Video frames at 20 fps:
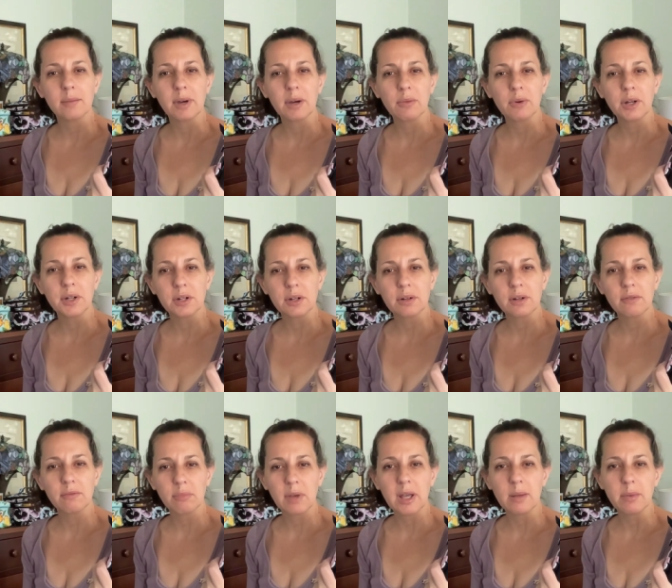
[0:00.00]
I wonder if
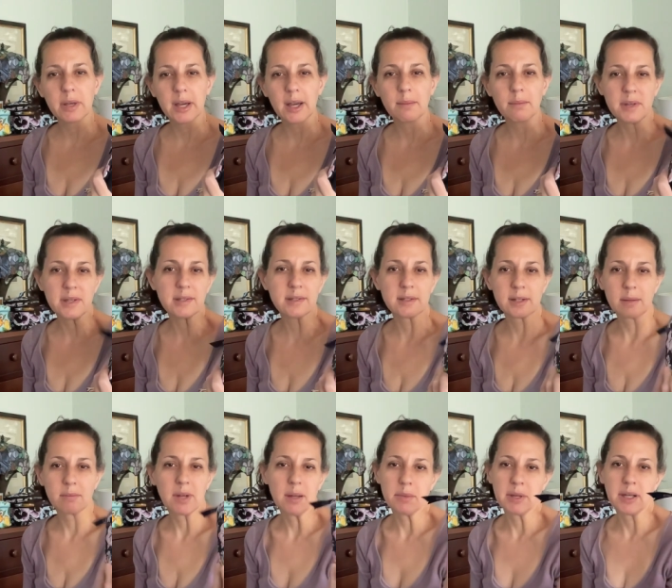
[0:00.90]
maybe I missed it.
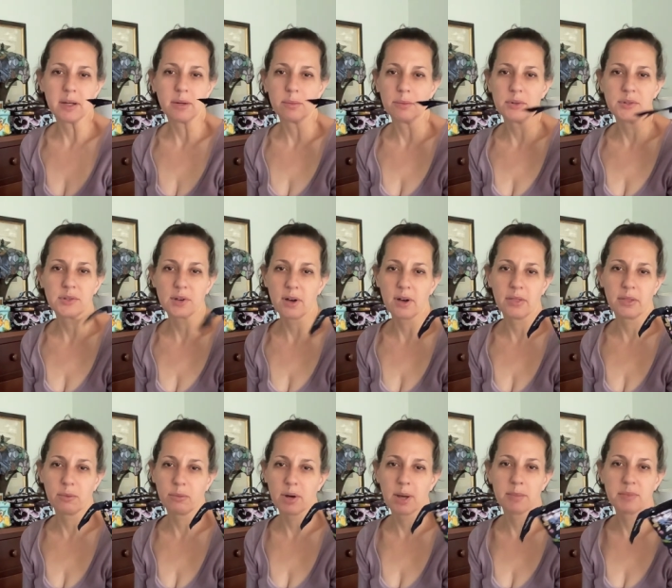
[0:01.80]
Maybe it was on the
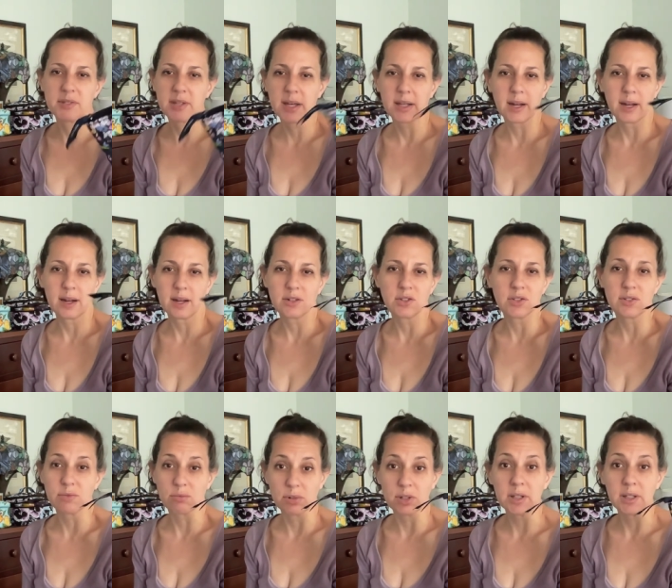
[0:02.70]
website and it
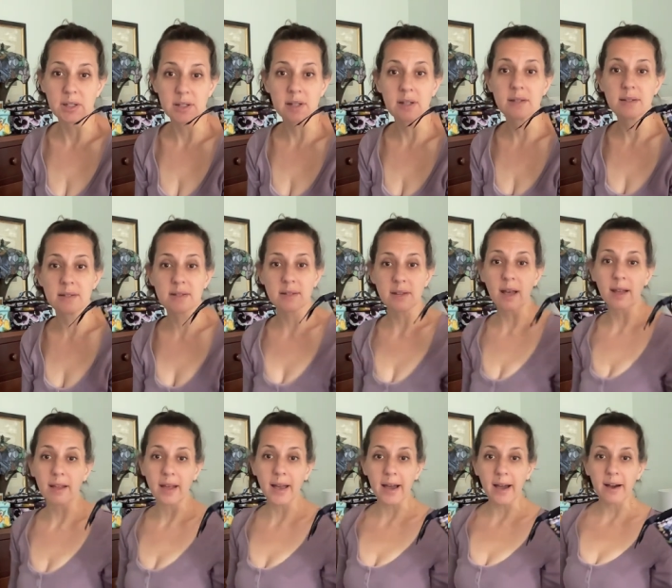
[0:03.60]
just really did
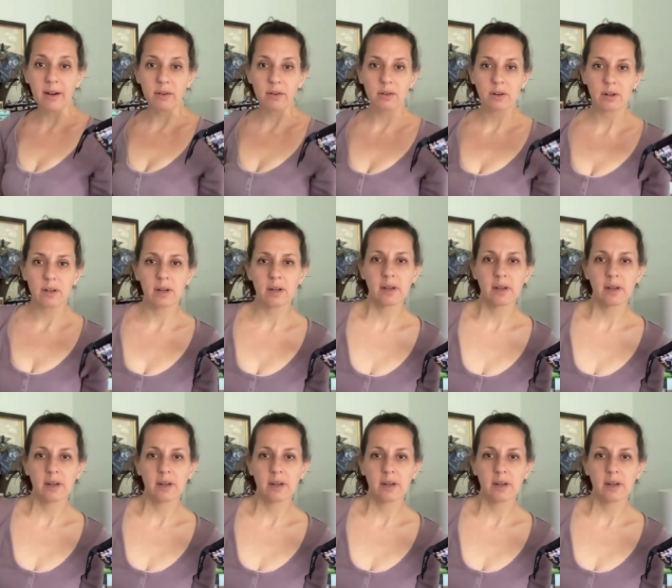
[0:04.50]
sell out.